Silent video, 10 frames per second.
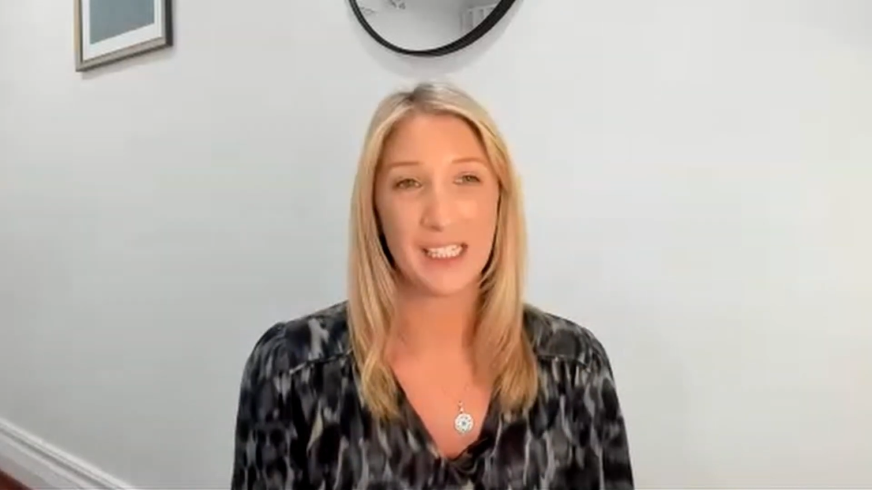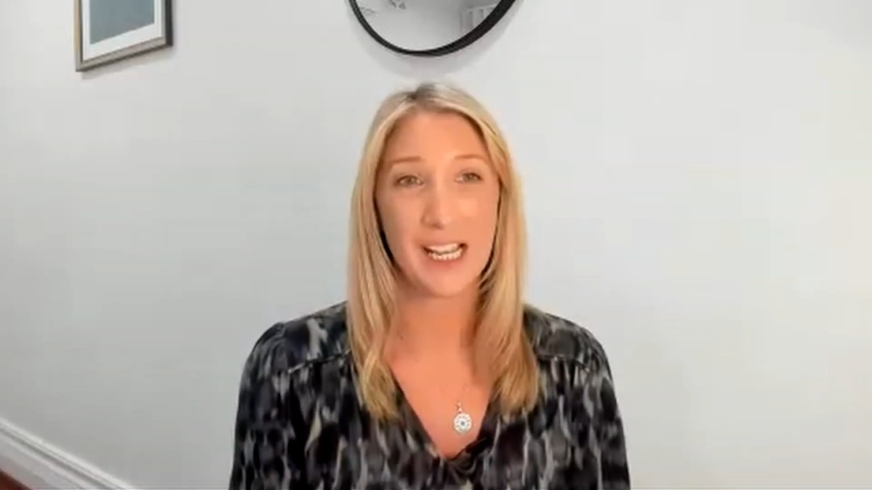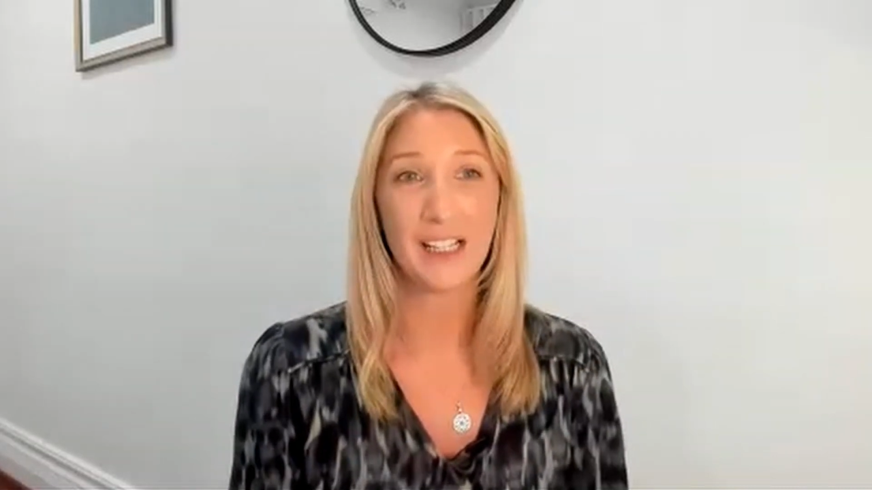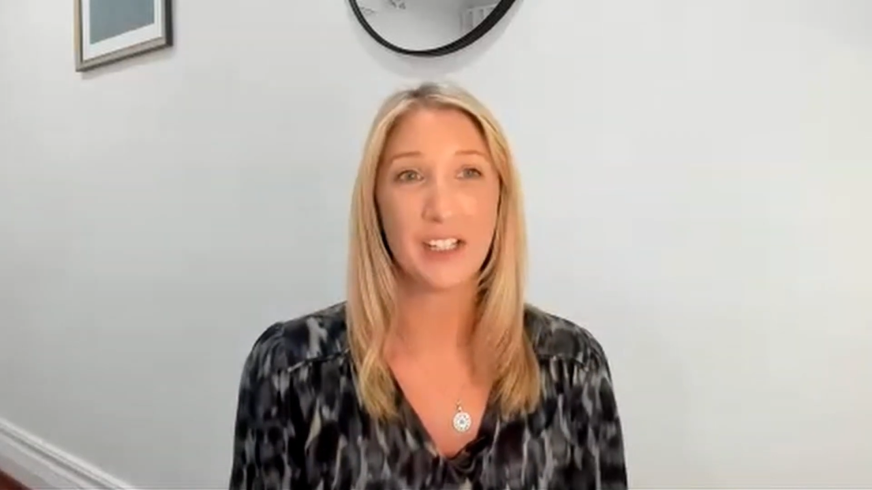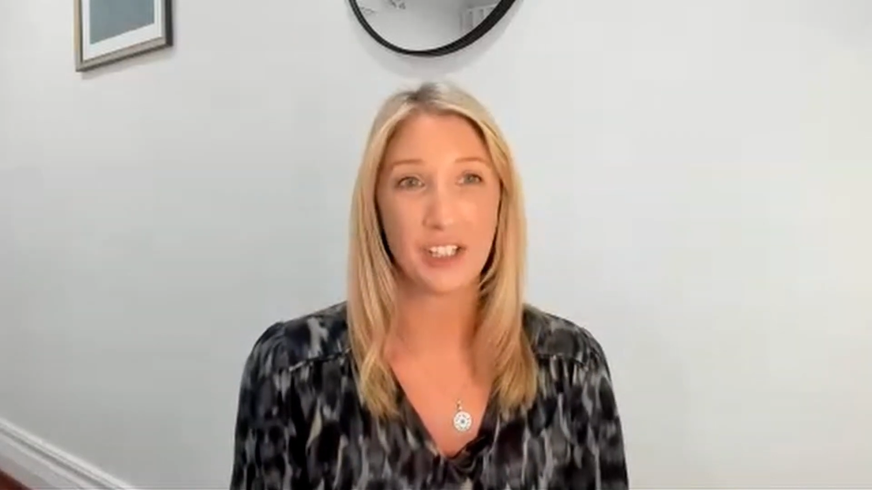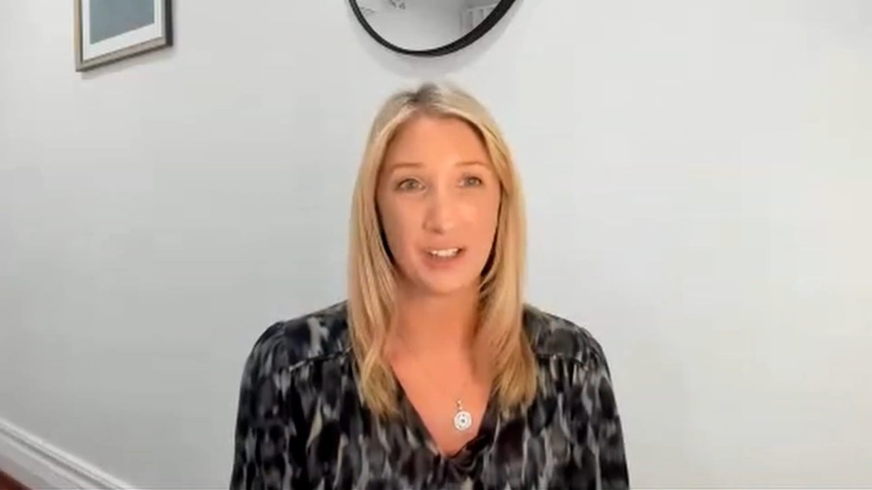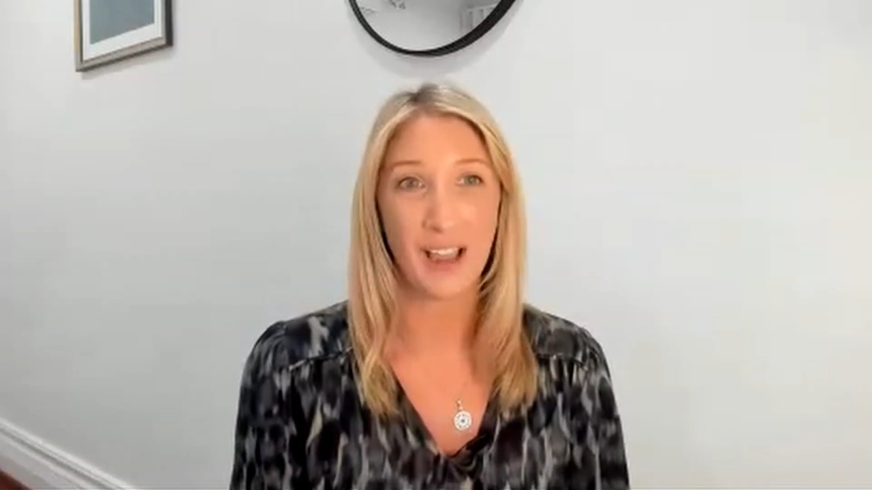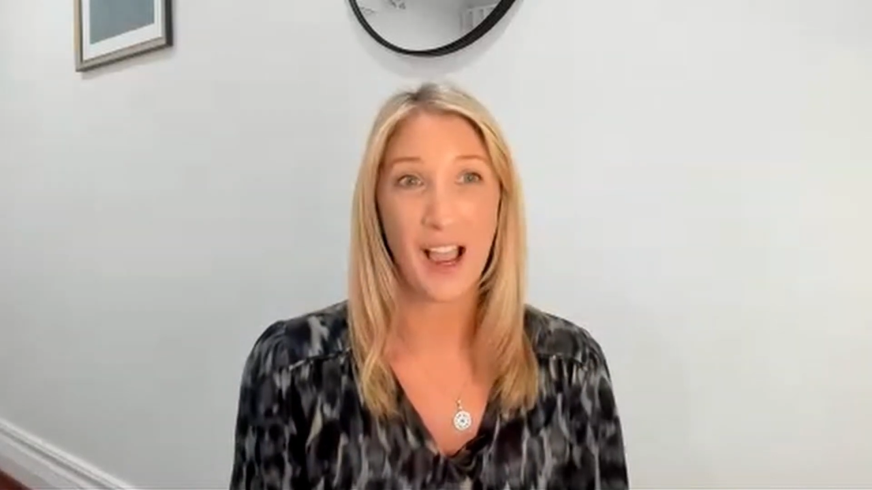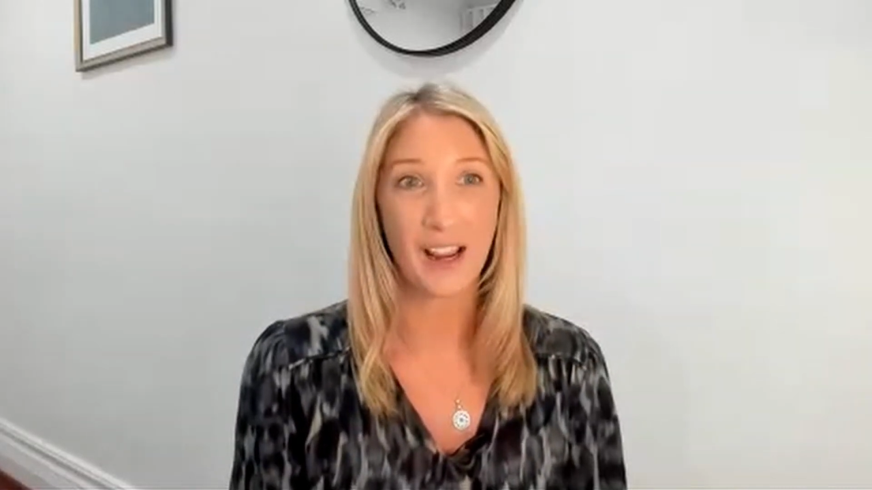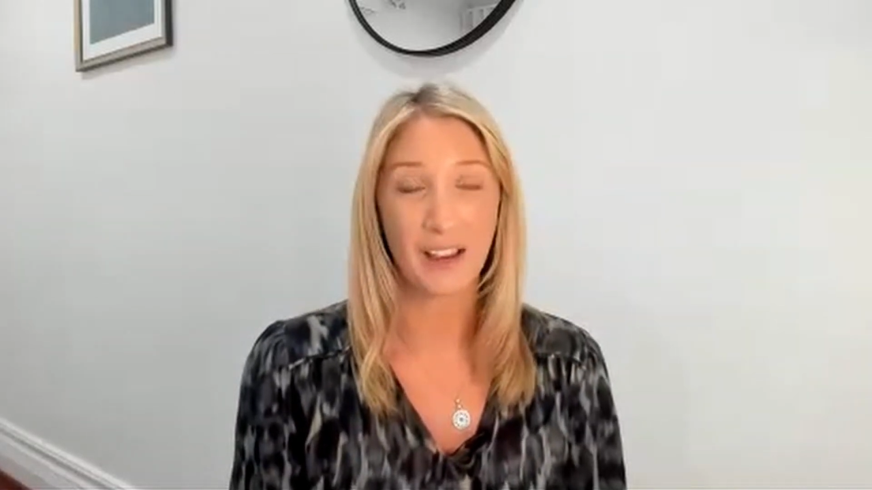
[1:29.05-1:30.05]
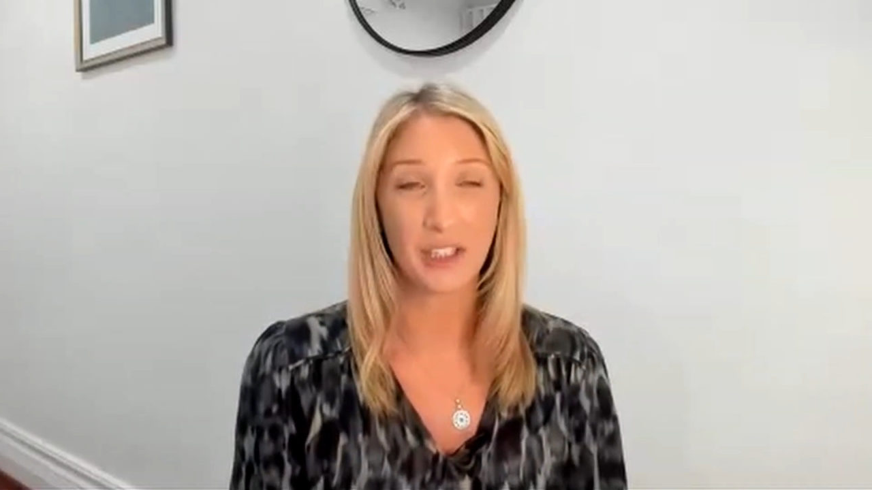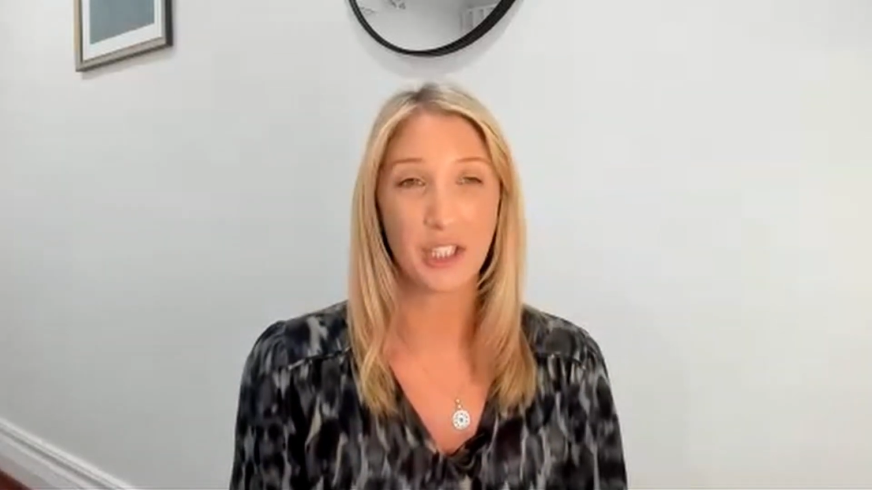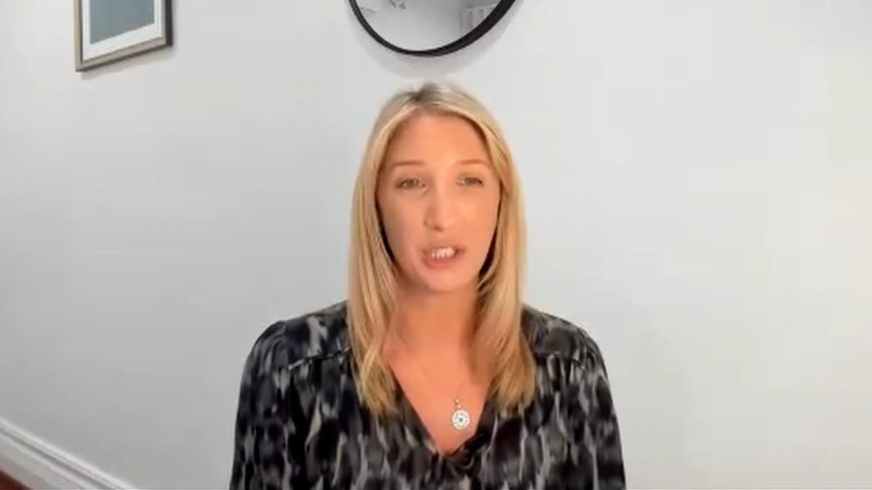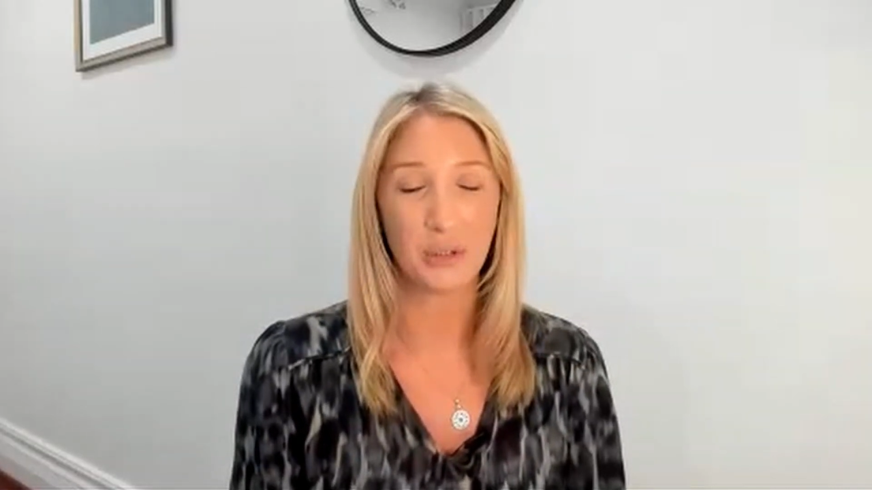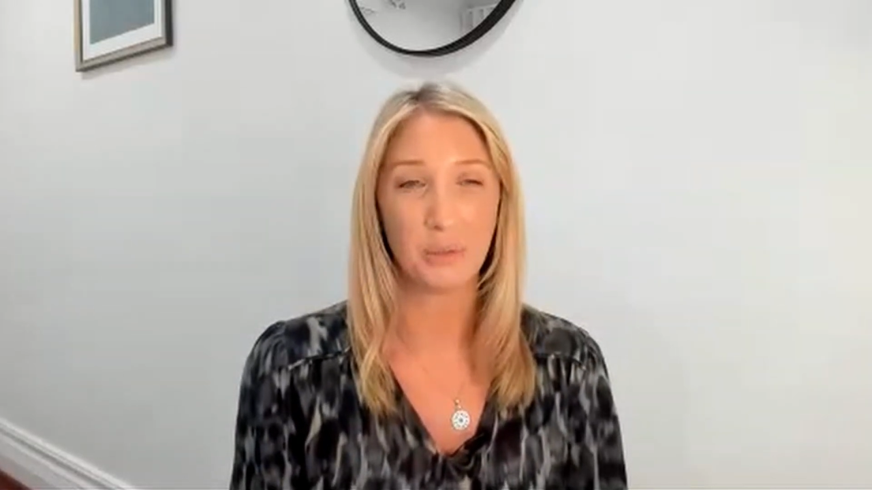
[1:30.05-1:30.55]
intelligent, high
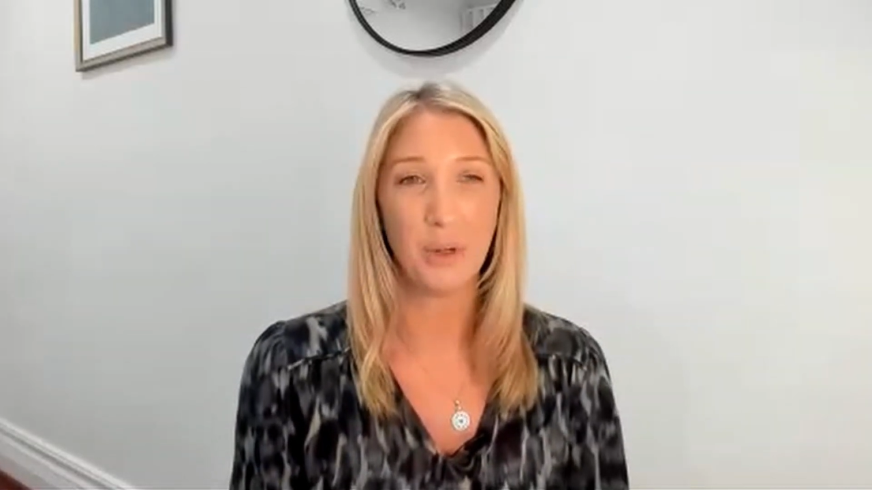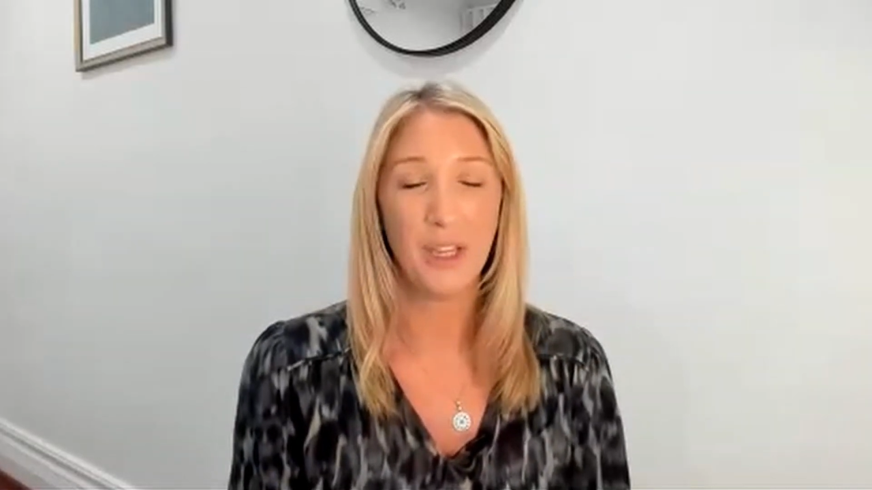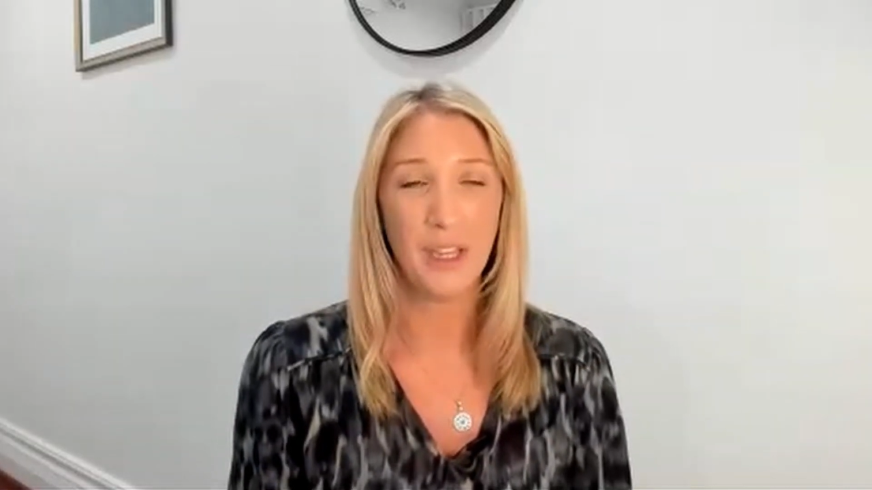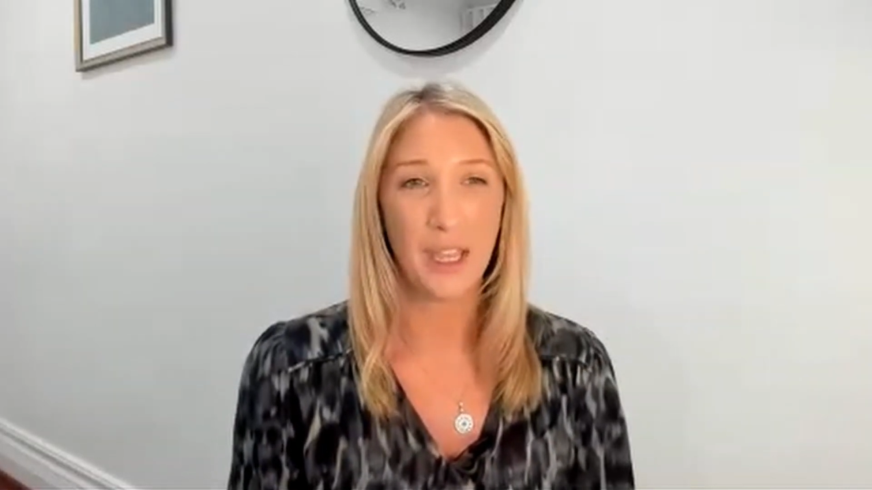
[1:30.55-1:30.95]
IQ